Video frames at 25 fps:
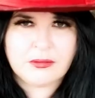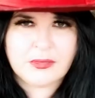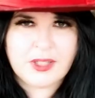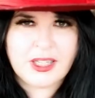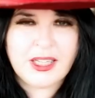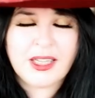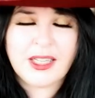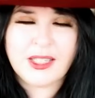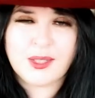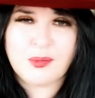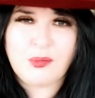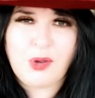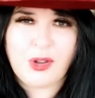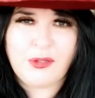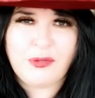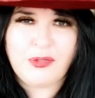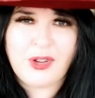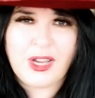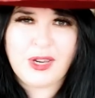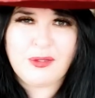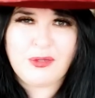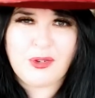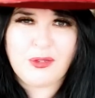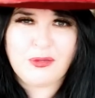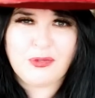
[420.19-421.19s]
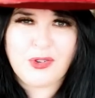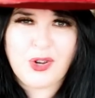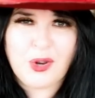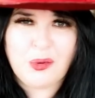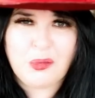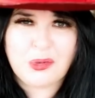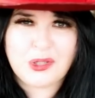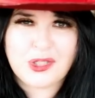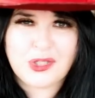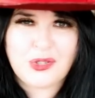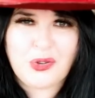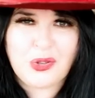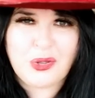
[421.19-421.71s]
It is my favourite film
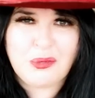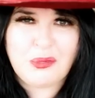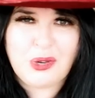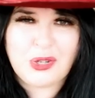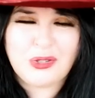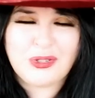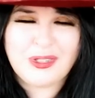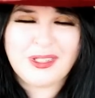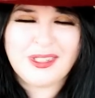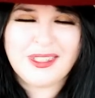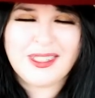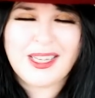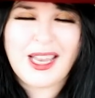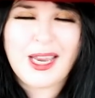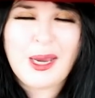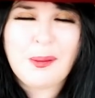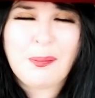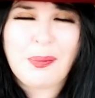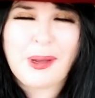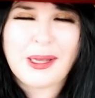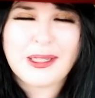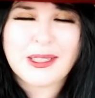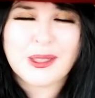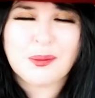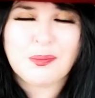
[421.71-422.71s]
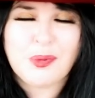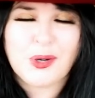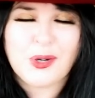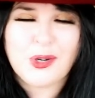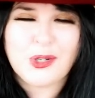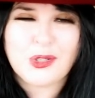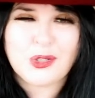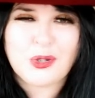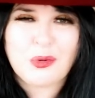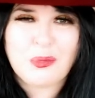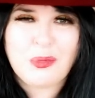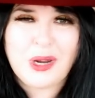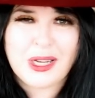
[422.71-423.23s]
because it's got the most deepest
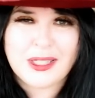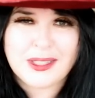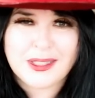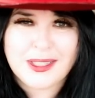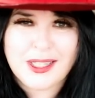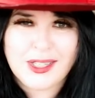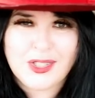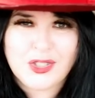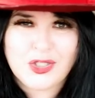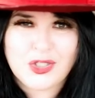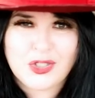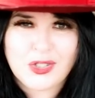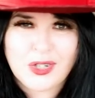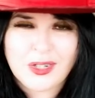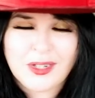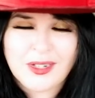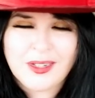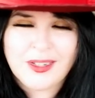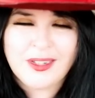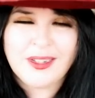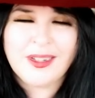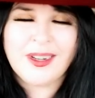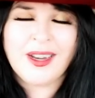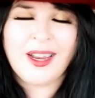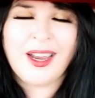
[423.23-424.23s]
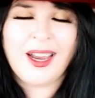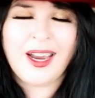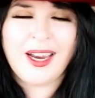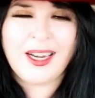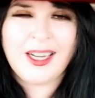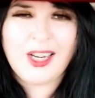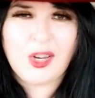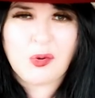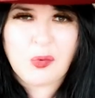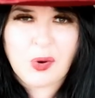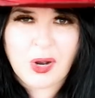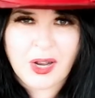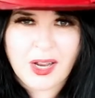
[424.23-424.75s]
spiritual message.
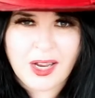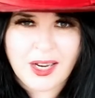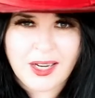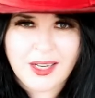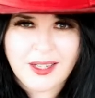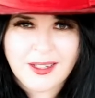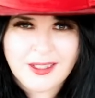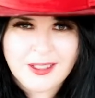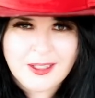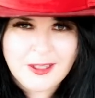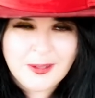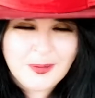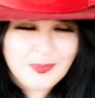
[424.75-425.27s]
Anyway,